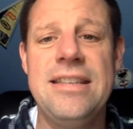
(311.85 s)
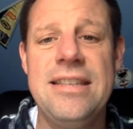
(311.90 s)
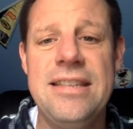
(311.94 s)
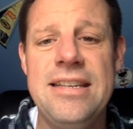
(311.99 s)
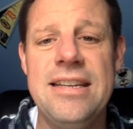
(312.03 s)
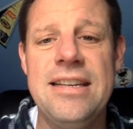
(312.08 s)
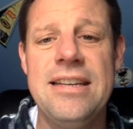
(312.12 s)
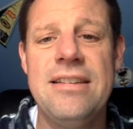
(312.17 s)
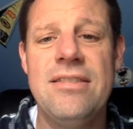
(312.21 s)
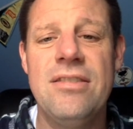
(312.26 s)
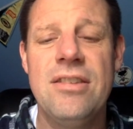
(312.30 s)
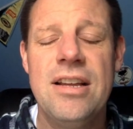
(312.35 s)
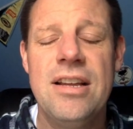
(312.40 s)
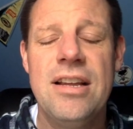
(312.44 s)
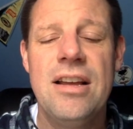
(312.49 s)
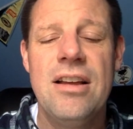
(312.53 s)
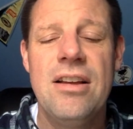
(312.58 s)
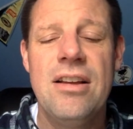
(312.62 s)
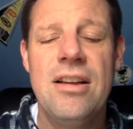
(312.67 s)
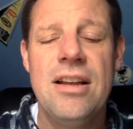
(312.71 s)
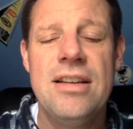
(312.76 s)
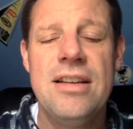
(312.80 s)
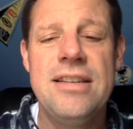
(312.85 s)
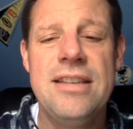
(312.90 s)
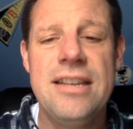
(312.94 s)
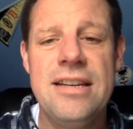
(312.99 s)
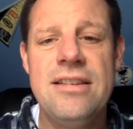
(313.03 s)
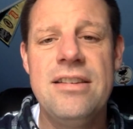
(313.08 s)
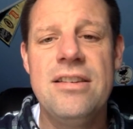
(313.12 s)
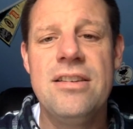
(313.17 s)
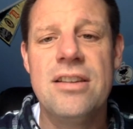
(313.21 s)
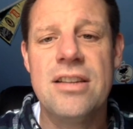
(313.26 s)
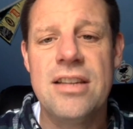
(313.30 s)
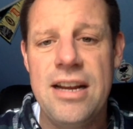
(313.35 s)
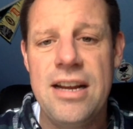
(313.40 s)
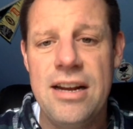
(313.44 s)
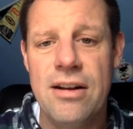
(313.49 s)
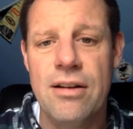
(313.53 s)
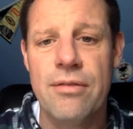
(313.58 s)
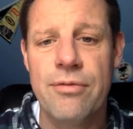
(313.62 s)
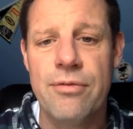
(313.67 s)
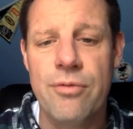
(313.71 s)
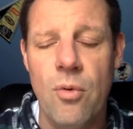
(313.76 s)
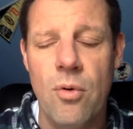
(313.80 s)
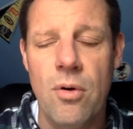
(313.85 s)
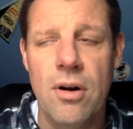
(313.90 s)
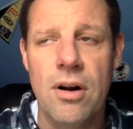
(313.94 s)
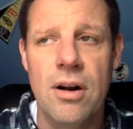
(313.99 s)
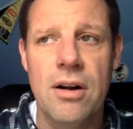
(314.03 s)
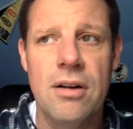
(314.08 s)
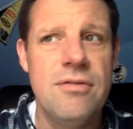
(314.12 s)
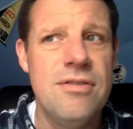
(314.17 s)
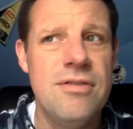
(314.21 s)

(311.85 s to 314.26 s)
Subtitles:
didn't care for.